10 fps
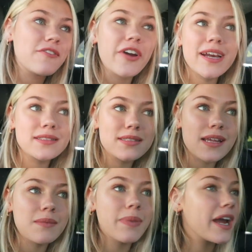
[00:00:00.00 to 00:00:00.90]
France
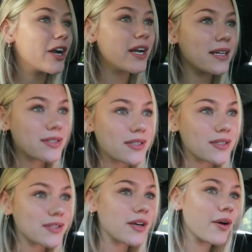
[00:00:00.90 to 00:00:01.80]
and Paris.
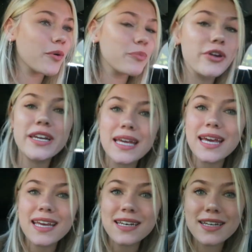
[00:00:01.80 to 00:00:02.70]
So we're bringing
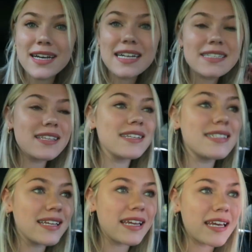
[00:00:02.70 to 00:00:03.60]
it to the
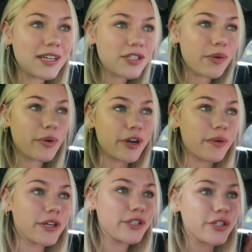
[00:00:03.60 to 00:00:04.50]
city. So we're
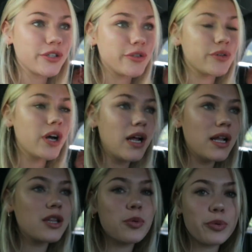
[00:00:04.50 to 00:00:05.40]
going to
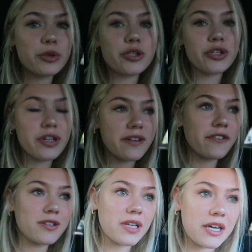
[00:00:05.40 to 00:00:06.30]
the Boucherie
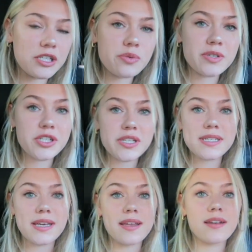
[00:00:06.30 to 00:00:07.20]
for lunch, which is
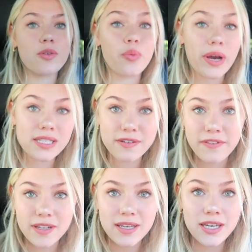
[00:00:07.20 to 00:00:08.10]
in the West
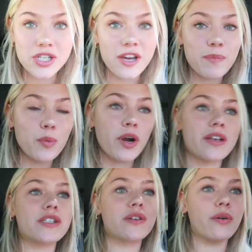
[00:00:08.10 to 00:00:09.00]
Village. I've been
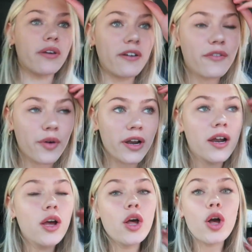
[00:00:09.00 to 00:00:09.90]
wanting to go there for
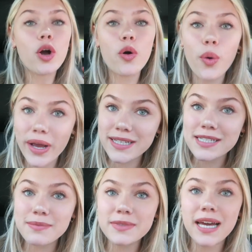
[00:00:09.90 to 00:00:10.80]
quite
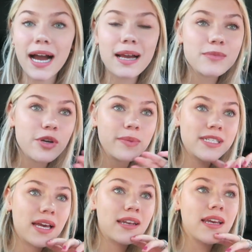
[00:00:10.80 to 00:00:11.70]
some time, so I'm
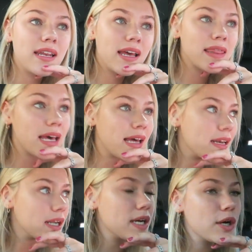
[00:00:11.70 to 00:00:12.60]
excited. And
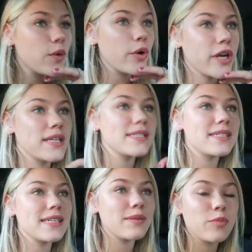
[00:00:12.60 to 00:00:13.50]
then we're gonna
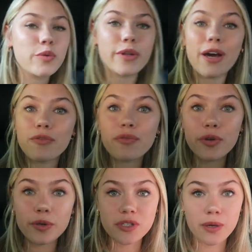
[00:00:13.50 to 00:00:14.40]
see Moulin
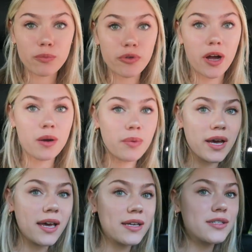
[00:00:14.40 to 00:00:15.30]
Rouge on
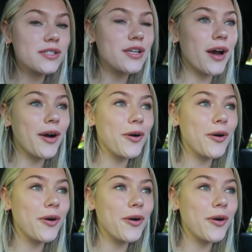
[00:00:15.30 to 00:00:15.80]
Broadway. So